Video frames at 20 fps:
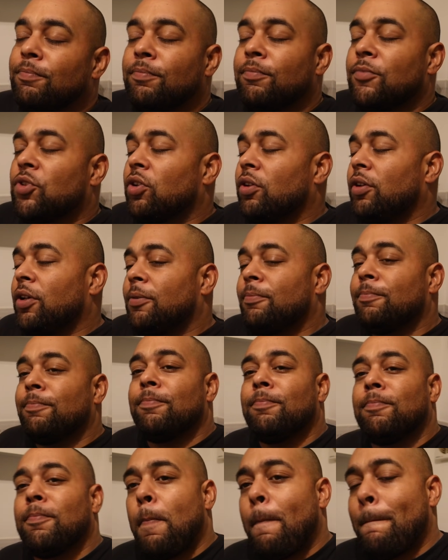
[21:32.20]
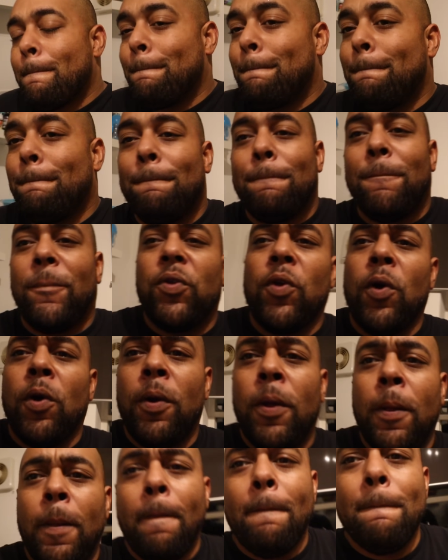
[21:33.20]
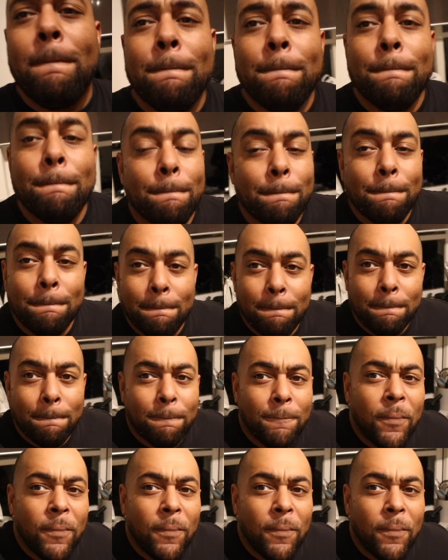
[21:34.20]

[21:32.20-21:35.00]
That's so much more easier. Why?